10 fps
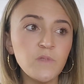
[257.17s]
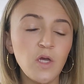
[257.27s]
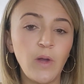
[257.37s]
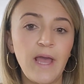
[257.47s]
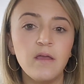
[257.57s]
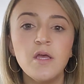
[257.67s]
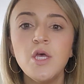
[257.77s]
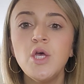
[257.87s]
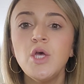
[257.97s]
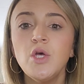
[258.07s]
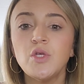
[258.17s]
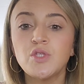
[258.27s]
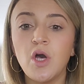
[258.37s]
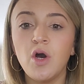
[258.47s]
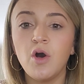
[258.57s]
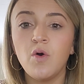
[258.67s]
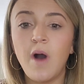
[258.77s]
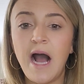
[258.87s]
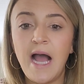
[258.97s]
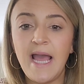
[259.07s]
Okay,
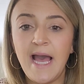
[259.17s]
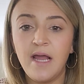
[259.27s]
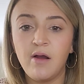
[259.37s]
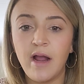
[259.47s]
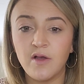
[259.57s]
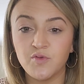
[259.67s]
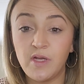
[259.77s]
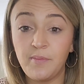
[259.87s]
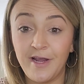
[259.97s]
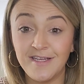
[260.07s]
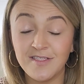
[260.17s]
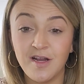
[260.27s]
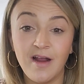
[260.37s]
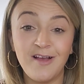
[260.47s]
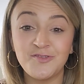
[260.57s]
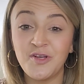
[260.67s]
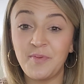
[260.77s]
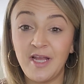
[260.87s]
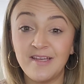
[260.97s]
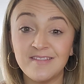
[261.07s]
so I had our house reappraised. Our house
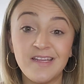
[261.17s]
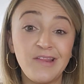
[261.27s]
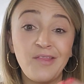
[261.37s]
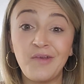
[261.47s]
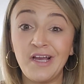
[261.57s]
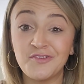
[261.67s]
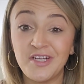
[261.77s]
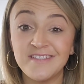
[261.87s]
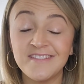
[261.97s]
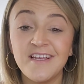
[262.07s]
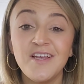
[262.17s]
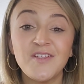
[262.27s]
reappraised in the 300s.